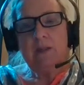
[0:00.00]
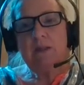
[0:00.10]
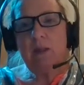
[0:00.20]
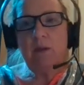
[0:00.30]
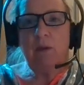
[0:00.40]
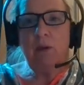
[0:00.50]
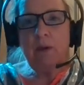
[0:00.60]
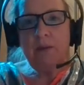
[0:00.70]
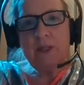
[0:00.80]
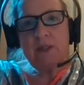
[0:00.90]
So, all
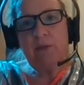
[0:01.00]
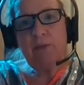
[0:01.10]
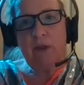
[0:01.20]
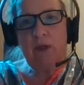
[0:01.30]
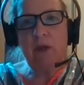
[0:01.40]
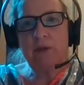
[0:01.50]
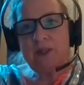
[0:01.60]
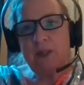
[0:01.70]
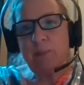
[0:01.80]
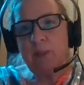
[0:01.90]
of these different
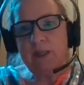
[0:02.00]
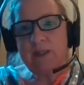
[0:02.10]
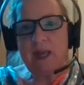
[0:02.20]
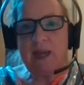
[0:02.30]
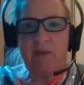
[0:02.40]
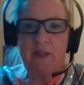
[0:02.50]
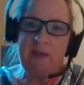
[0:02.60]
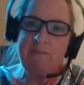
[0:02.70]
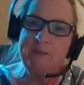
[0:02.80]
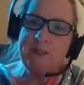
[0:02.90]
goals that breeders have and the
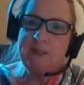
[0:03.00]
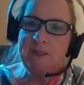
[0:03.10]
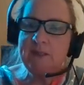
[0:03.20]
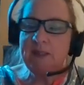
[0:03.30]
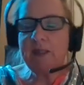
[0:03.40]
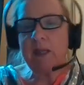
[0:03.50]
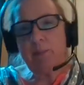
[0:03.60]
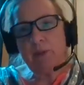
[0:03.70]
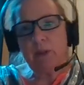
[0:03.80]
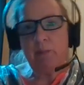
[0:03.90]
emphasis is that they
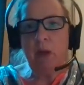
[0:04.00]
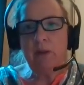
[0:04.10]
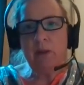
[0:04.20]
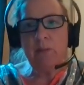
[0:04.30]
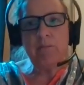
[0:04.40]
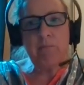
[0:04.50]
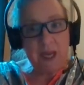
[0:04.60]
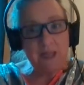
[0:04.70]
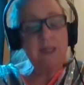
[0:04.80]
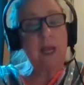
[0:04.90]
put them on them
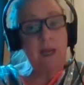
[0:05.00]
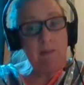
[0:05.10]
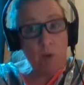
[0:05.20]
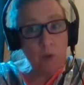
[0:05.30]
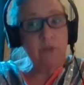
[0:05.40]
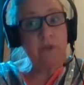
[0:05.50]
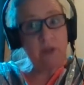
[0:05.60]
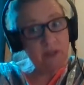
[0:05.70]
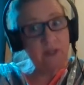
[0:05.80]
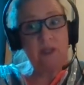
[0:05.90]
maintain more
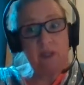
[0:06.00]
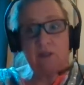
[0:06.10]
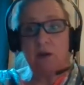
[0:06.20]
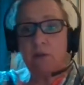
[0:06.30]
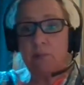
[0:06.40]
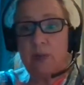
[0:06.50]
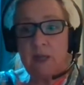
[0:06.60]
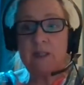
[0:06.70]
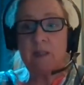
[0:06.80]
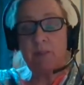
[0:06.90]
diversity in dog
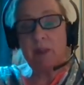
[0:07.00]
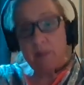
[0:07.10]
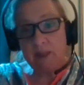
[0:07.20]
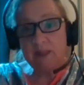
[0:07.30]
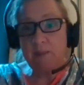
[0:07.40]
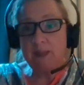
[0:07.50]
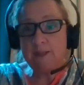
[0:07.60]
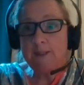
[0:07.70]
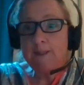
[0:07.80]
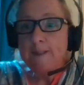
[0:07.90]
breeds than people
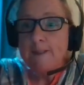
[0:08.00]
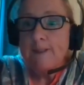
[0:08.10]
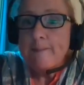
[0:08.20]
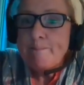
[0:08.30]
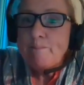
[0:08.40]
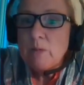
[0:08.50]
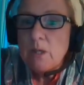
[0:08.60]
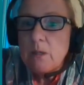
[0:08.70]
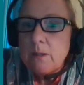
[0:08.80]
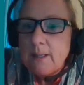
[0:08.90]
expect.
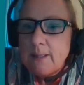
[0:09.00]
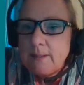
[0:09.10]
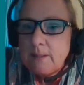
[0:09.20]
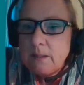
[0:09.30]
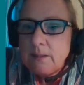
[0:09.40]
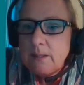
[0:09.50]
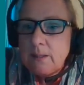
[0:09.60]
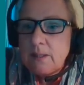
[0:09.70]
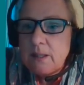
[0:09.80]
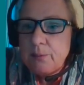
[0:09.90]
Okay, so
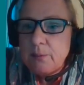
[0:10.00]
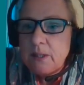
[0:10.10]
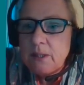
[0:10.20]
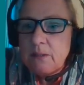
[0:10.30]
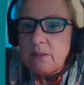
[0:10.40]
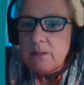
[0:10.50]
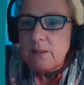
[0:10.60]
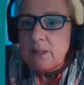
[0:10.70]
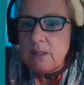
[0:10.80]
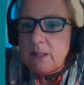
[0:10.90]
since there are three
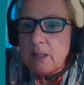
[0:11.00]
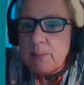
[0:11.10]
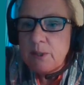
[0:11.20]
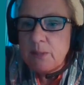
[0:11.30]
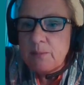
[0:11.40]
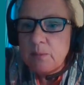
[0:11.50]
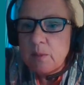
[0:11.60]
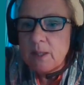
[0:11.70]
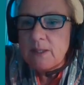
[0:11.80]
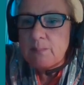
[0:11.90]
distinct Kelpie jobs
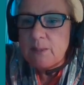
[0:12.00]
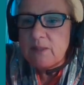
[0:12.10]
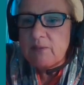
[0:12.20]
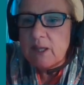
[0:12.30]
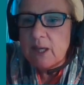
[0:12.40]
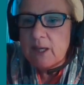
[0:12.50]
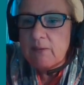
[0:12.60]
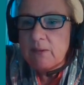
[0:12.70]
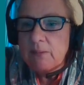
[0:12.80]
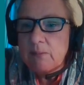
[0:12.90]
requiring specific
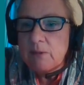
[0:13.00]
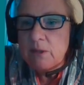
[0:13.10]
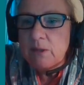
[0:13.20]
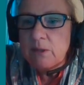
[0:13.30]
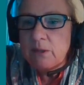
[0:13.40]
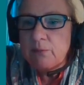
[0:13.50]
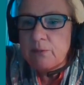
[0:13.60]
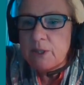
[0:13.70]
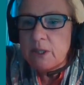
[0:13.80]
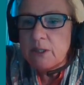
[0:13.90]
behavior, do you look
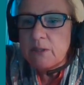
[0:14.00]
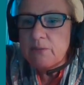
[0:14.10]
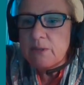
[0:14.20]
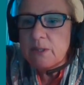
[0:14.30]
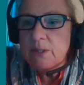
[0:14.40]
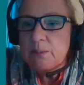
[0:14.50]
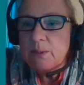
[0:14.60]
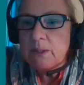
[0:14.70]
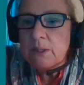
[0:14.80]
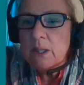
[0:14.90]
for genetic differences
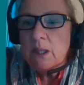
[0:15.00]
between?